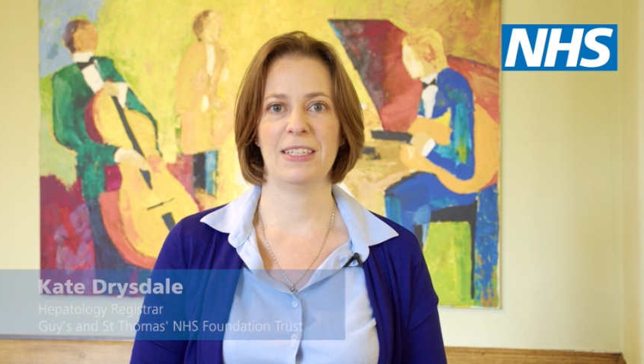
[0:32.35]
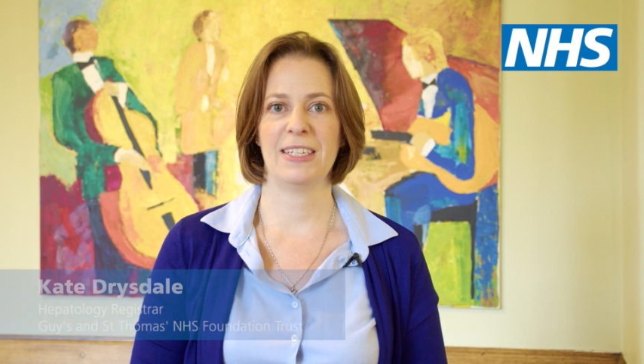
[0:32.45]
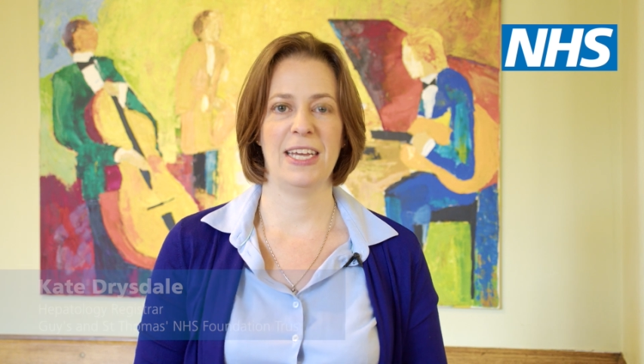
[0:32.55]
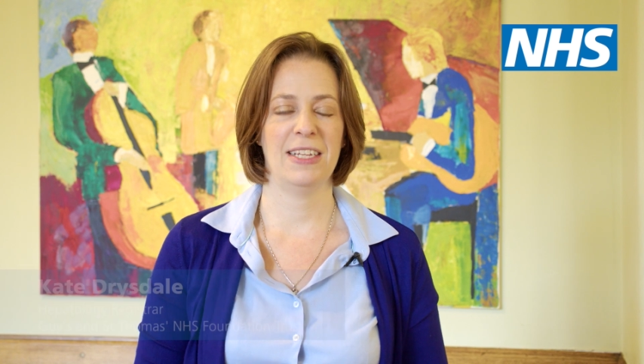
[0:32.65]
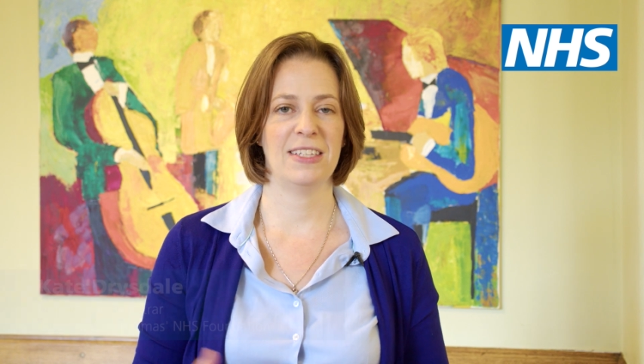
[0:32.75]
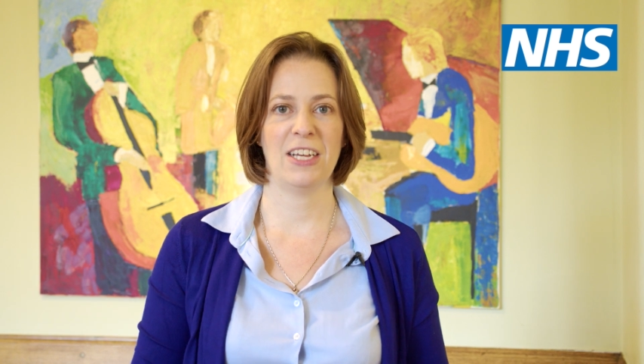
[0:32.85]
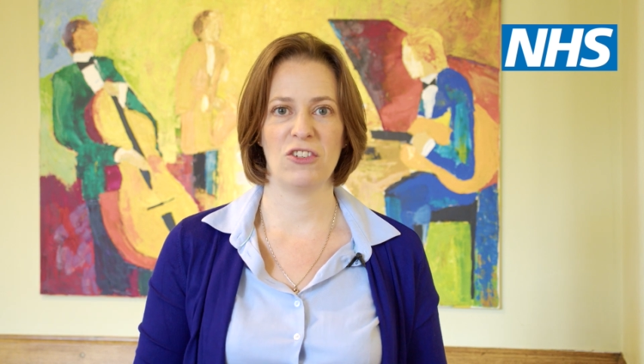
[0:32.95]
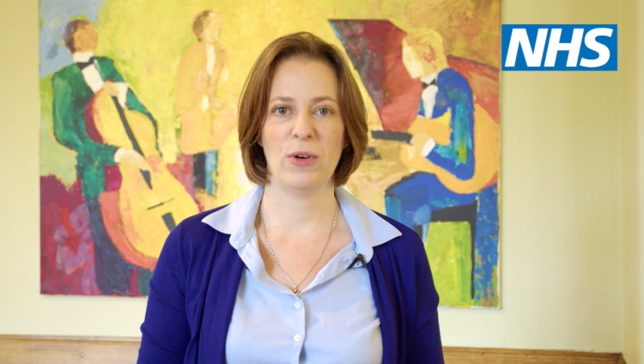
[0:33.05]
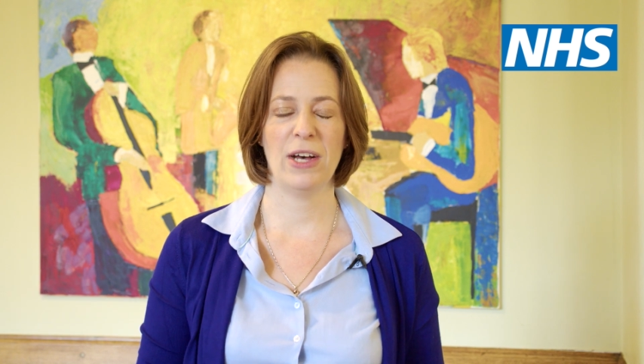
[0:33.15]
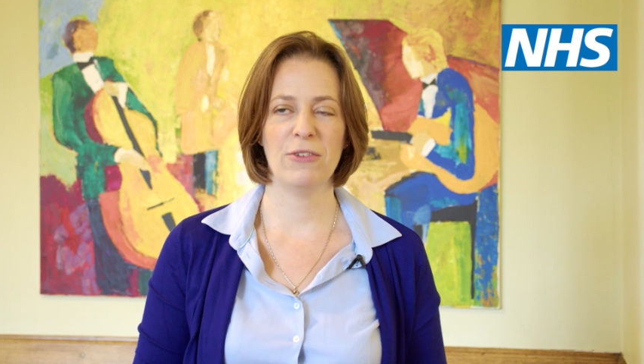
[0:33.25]
say in
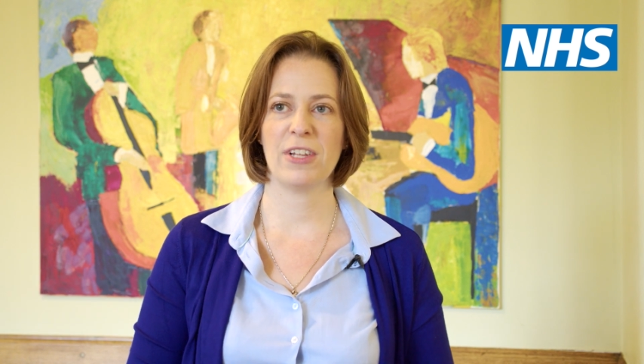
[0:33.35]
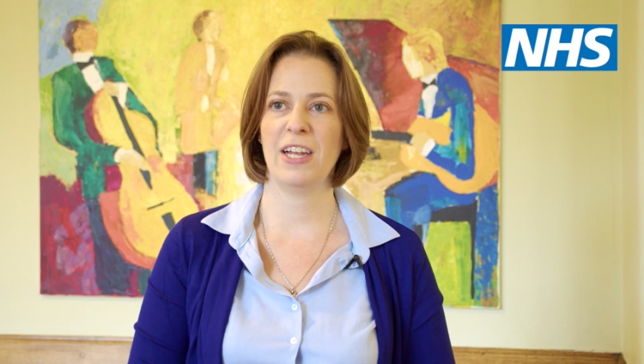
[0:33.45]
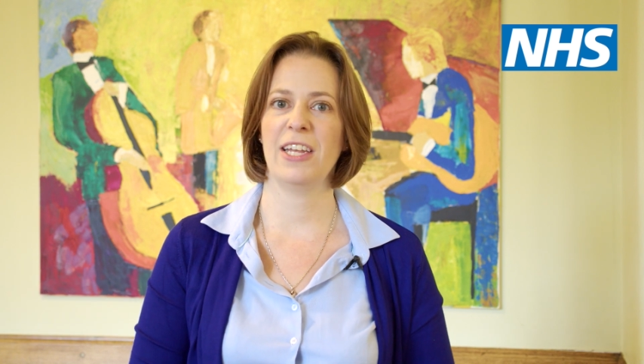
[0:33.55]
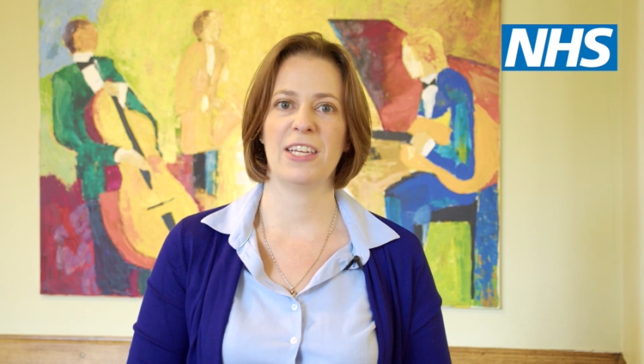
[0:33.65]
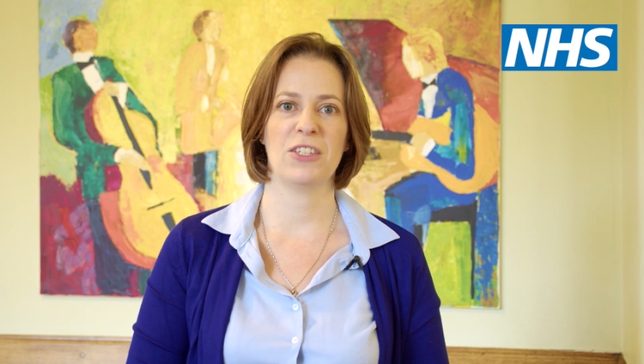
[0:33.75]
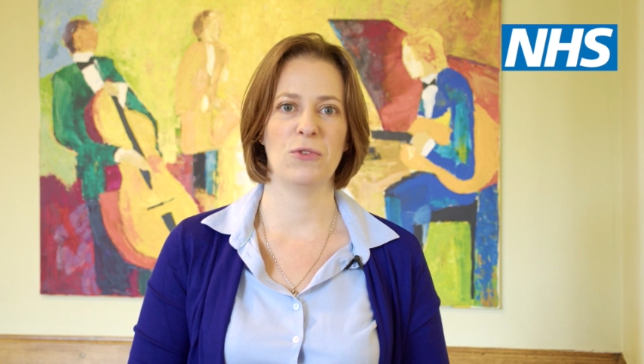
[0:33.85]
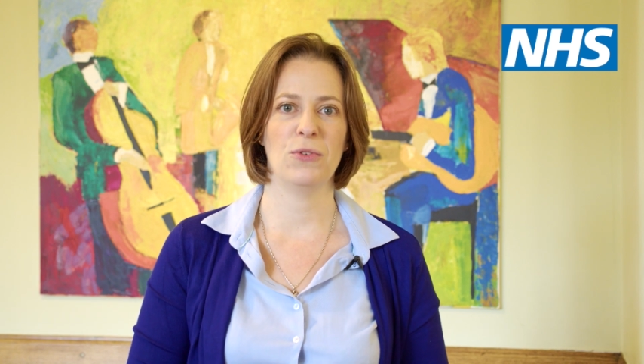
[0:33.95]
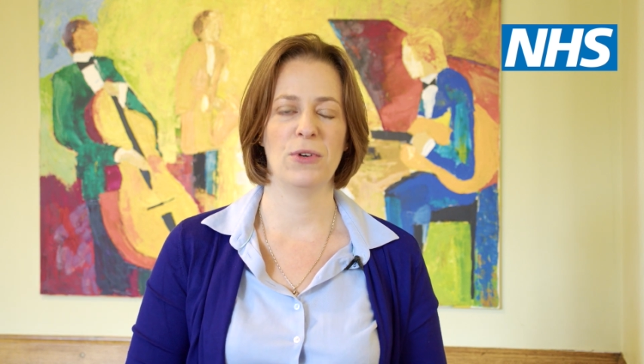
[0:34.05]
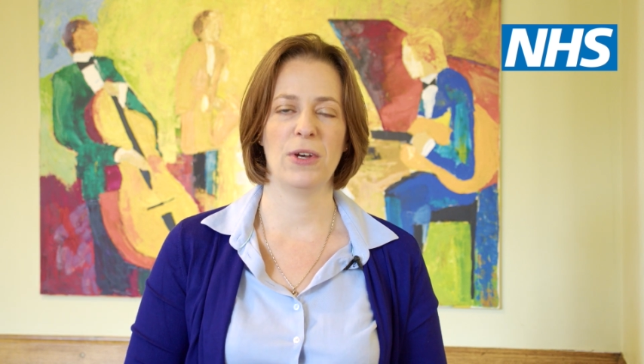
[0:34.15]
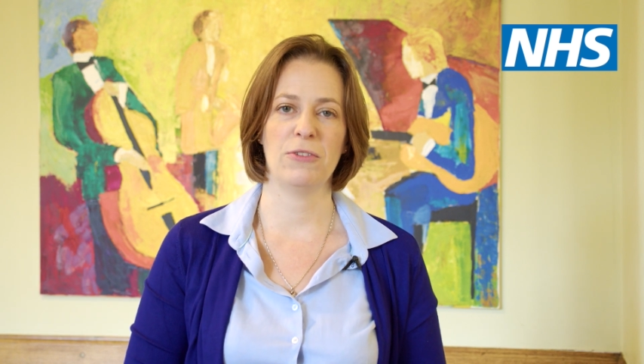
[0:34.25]
sexual health clinics
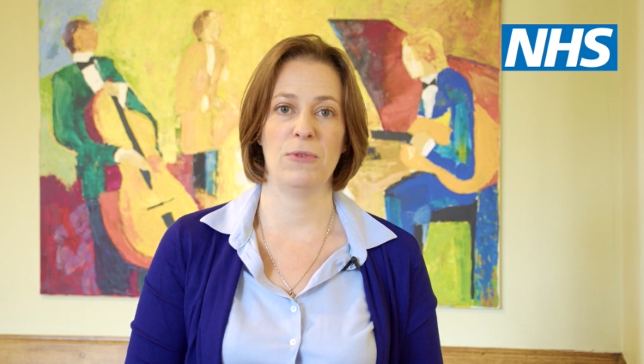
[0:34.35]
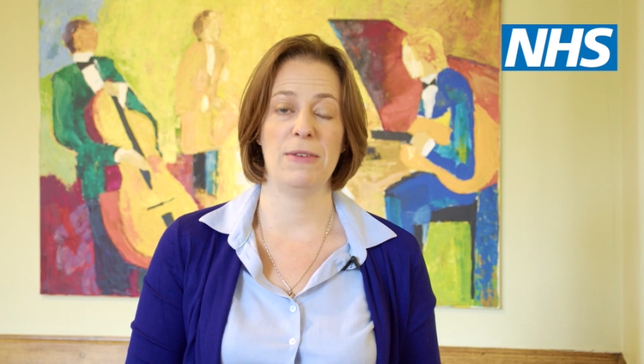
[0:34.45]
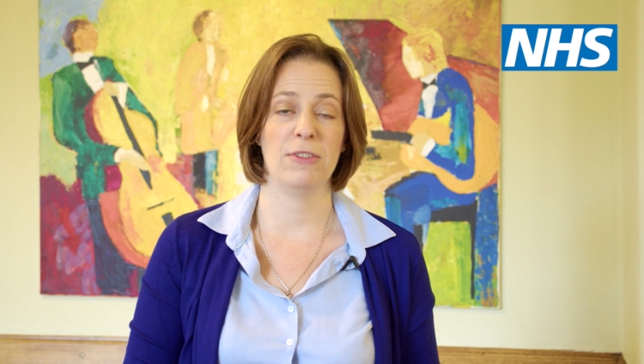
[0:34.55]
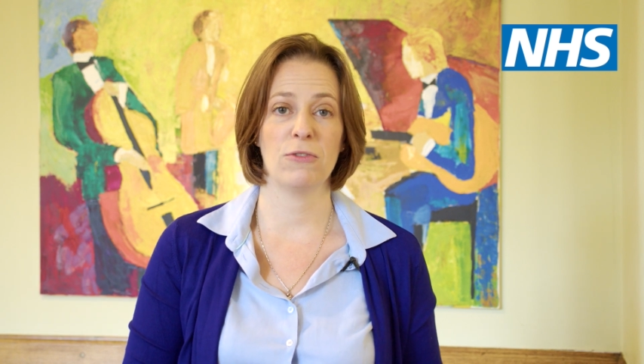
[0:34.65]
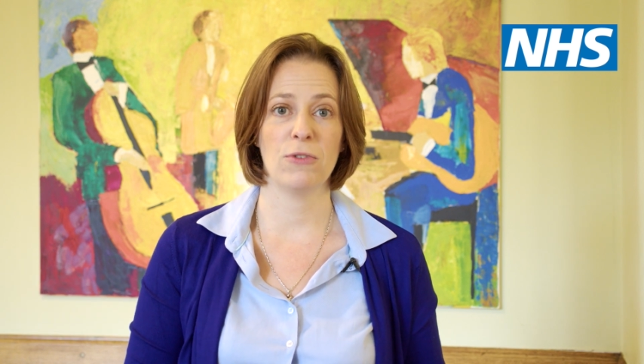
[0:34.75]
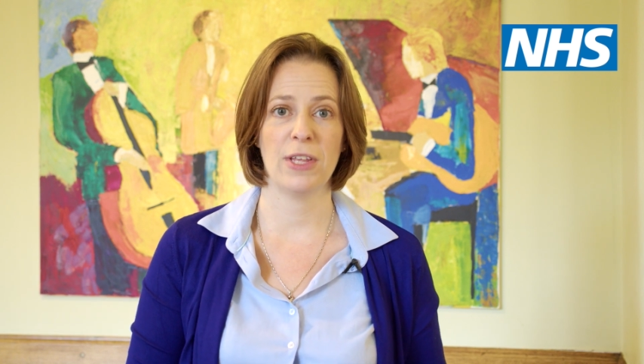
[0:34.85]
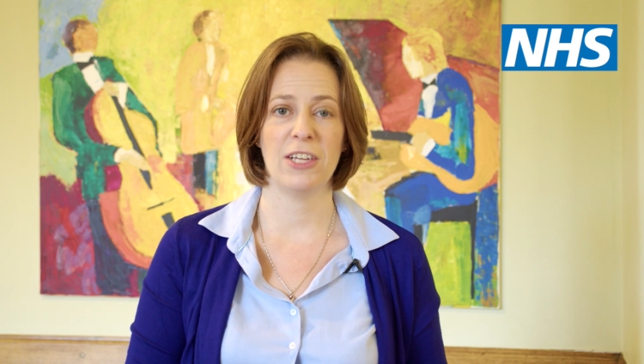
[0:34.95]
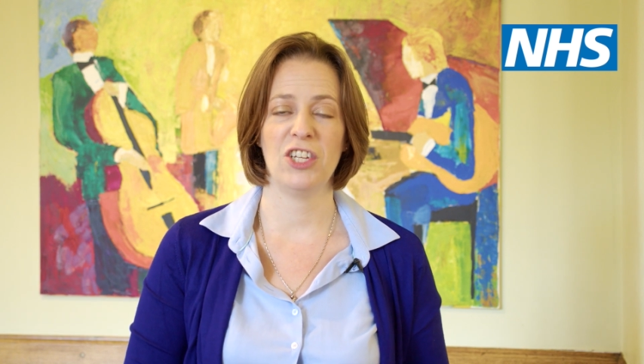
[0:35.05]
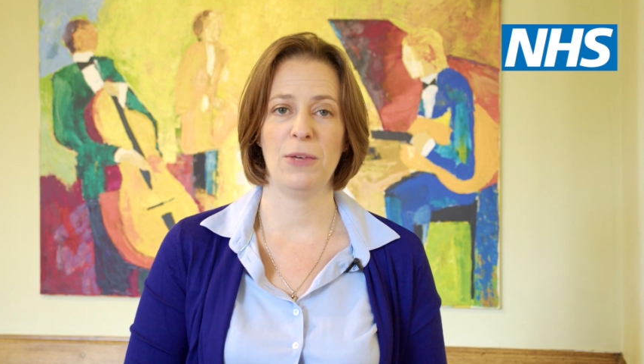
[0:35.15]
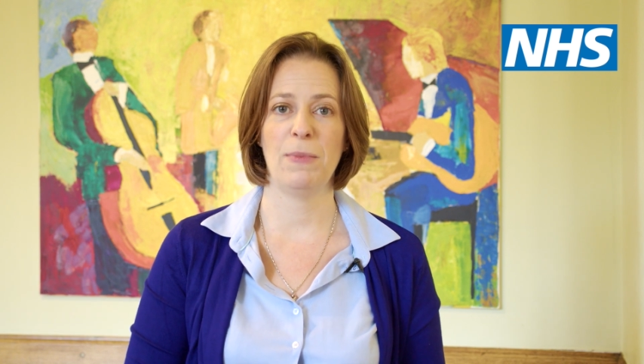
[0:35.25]
or even through
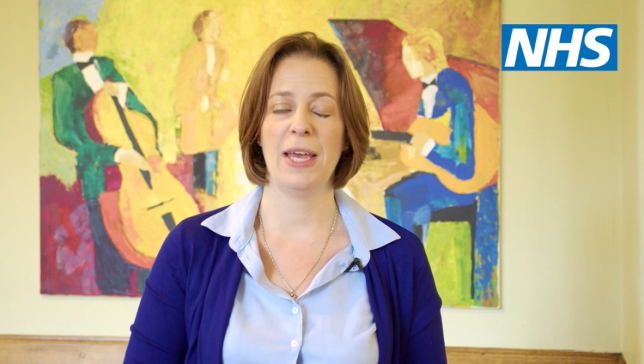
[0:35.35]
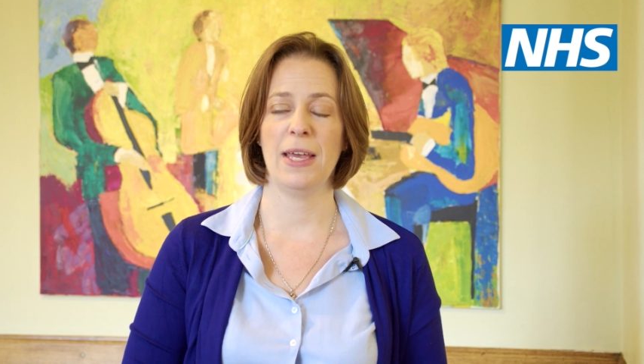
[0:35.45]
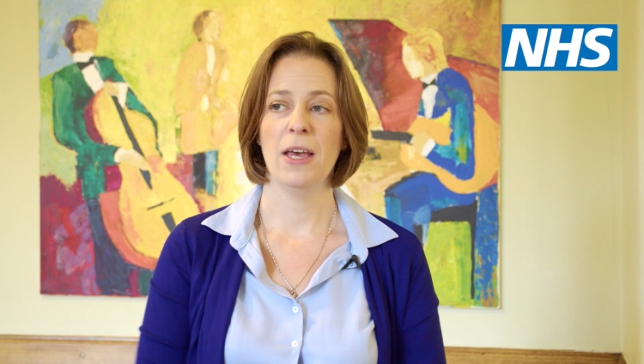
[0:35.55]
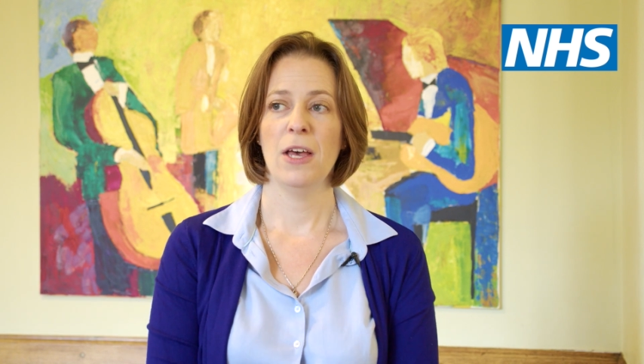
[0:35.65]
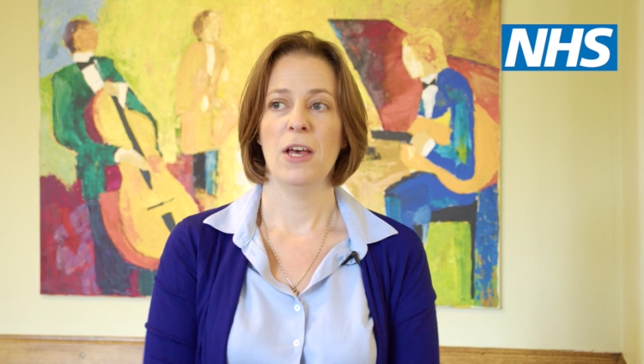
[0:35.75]
their GP.